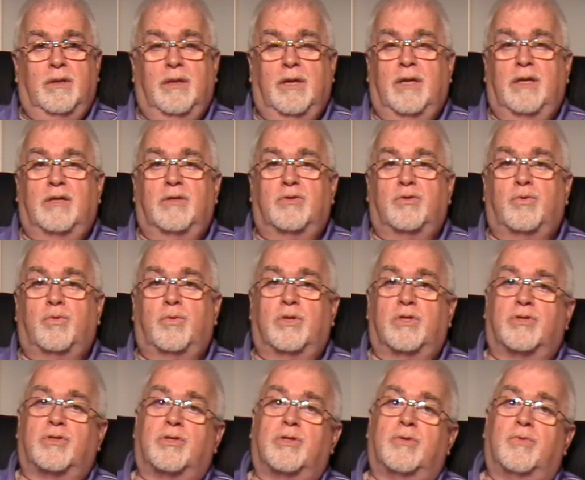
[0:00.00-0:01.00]
That
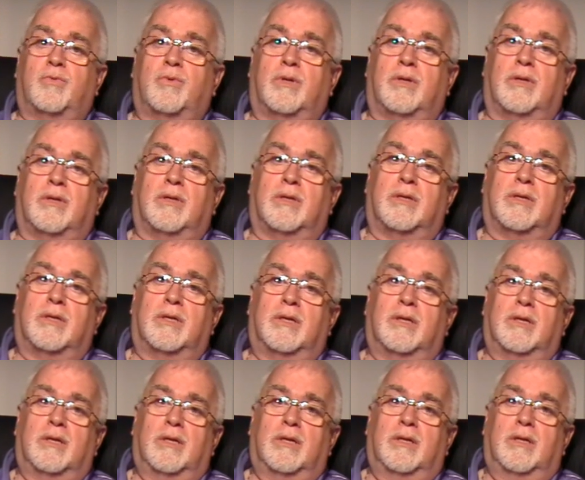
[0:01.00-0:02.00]
intuition will
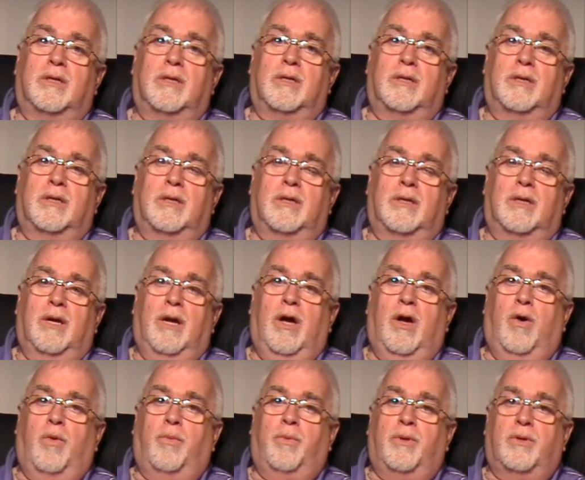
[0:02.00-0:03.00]

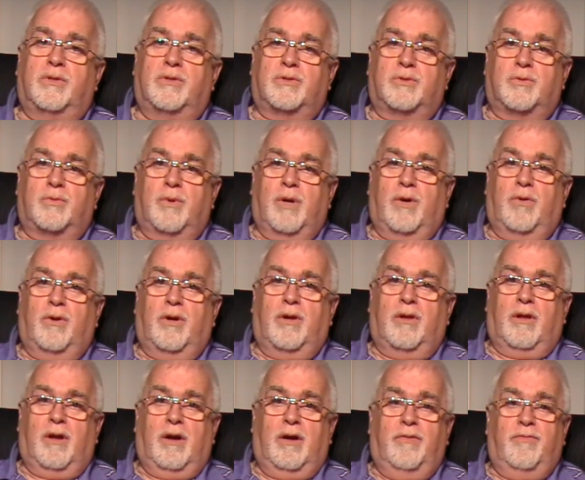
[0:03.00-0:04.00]
help us throughout our
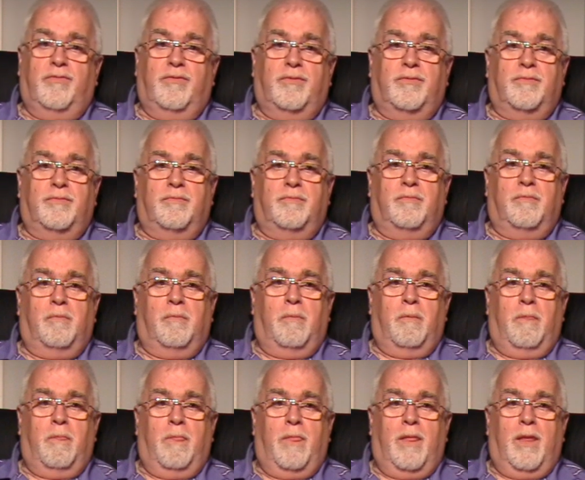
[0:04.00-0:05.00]
life
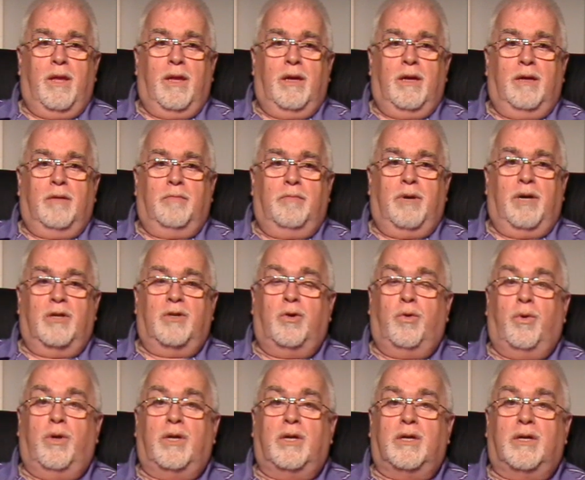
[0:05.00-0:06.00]
by
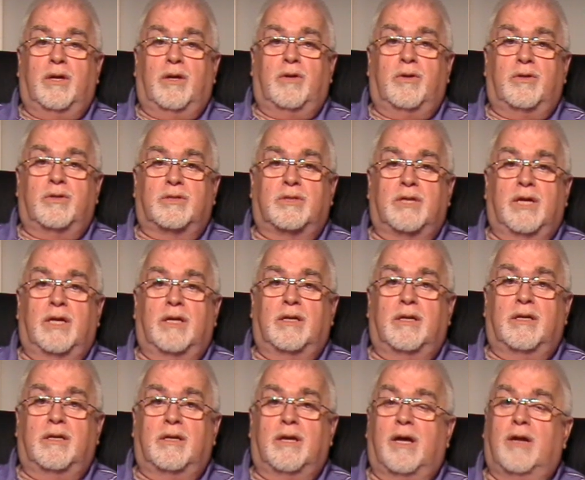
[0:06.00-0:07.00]
knowing and
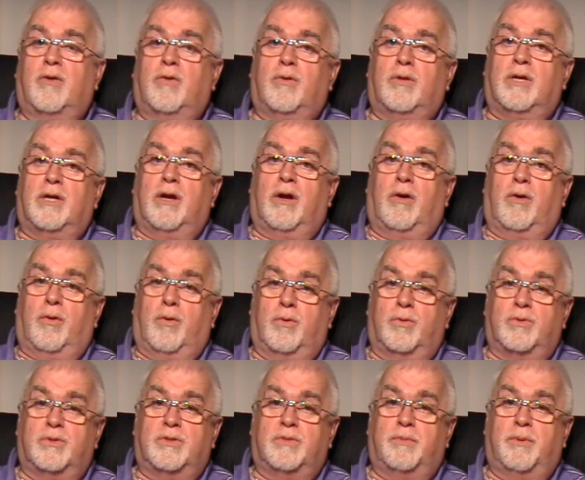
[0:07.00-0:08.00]
understanding not only our
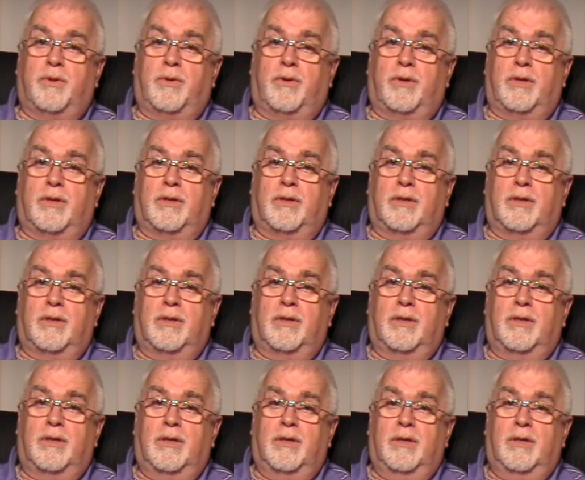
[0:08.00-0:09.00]
own spirit
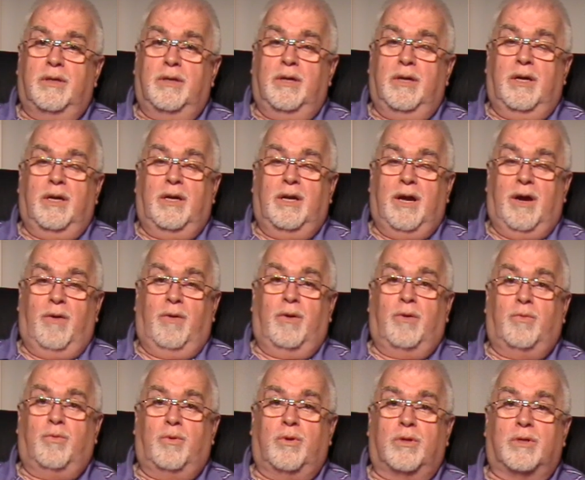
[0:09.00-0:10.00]
and how
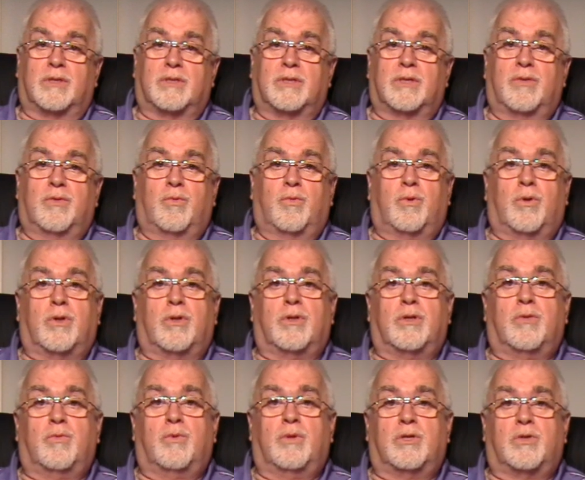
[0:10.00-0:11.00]
it works in the world
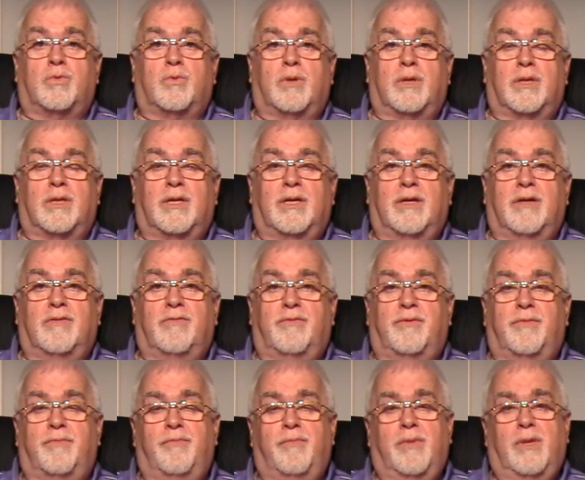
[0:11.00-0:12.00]
in which we live,
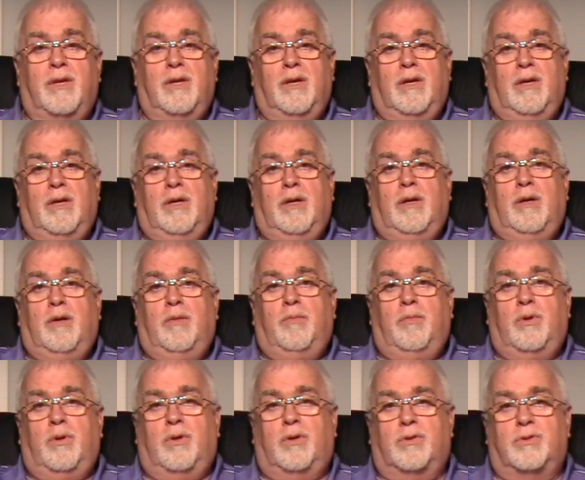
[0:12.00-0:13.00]

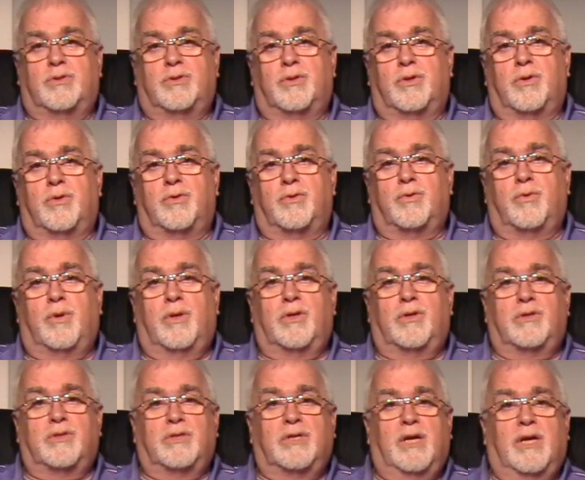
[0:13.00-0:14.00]
but also to
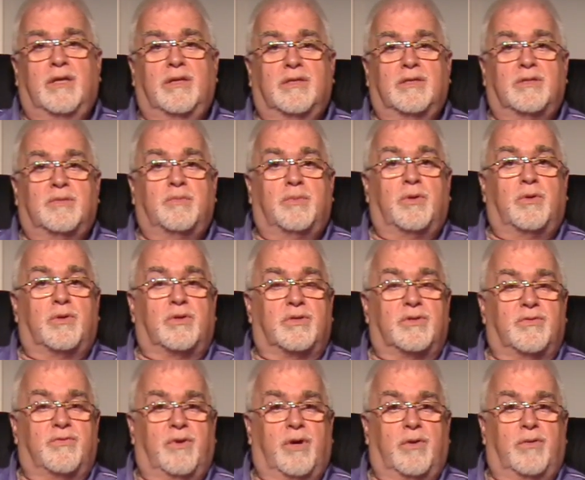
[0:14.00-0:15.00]
understand the spirits
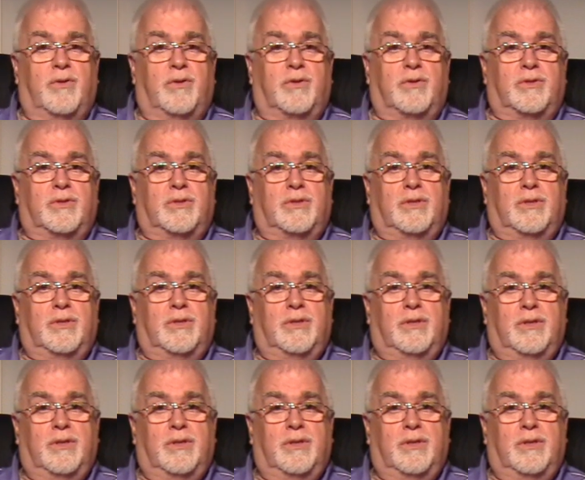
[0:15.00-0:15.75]
of others,